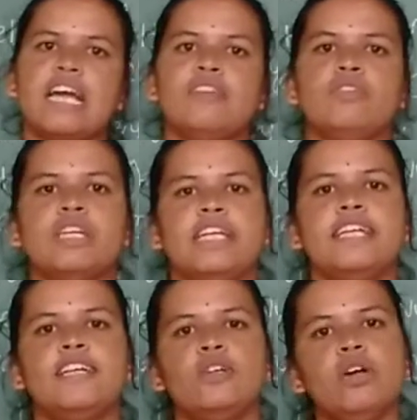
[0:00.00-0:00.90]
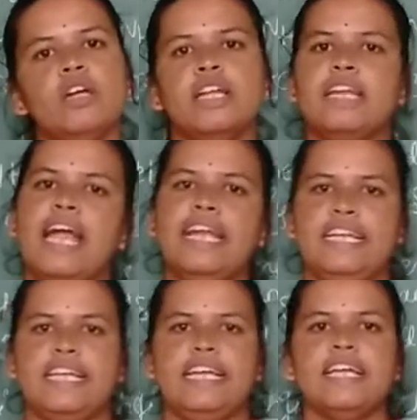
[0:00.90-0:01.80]
converted into
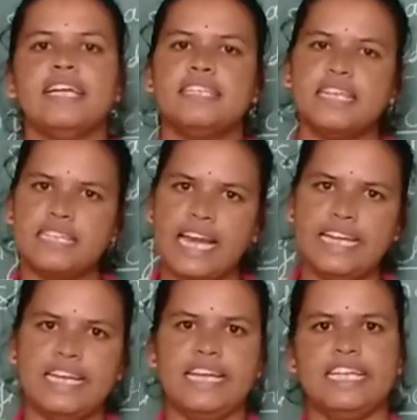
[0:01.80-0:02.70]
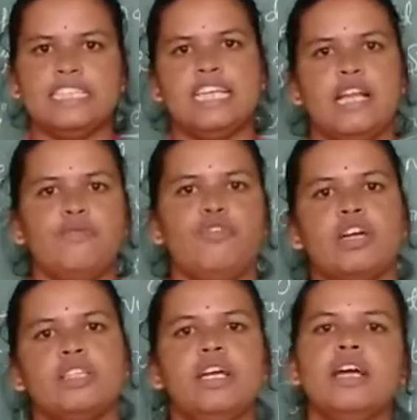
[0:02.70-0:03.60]
nitrate. That nitrate is help for
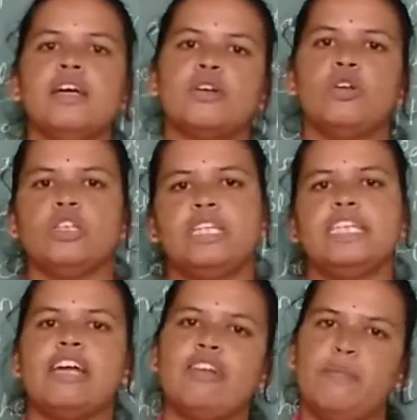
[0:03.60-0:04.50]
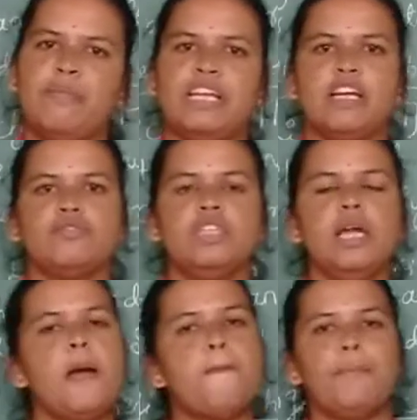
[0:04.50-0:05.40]
the growth and development of the
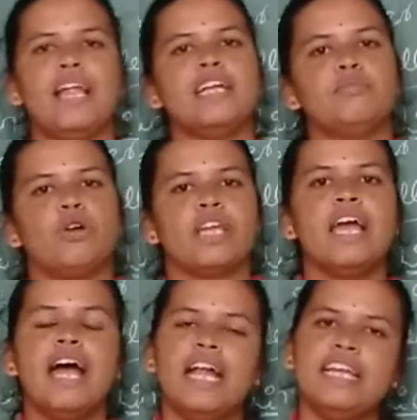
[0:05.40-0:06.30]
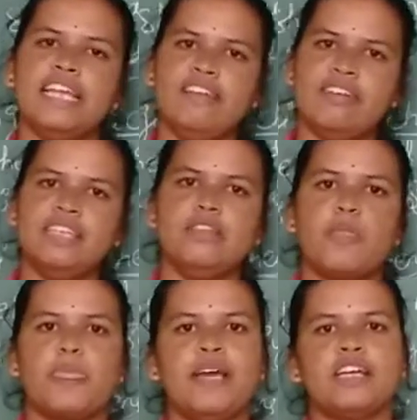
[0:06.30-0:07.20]
plant body. And even
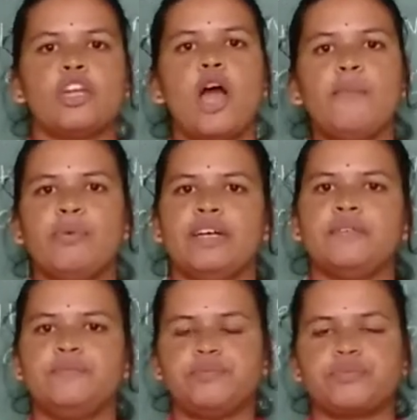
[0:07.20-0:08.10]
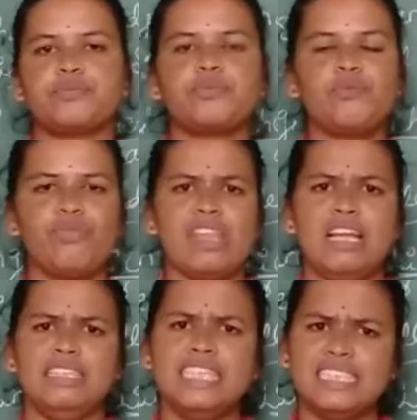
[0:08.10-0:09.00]
the crop
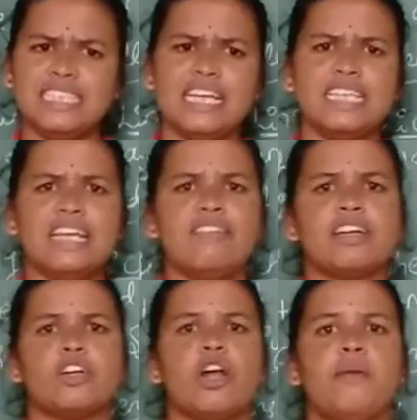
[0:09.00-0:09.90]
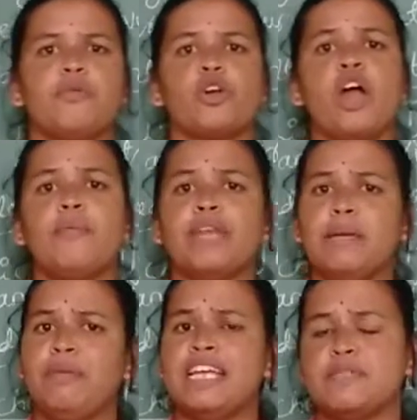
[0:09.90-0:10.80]
this year they were crop
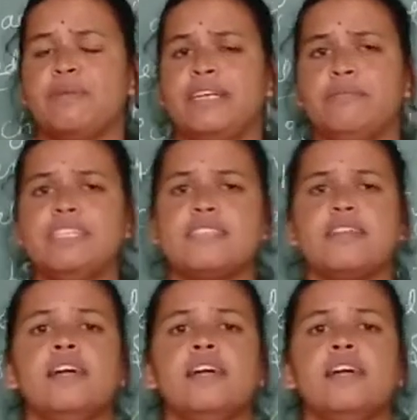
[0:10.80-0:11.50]
replacement means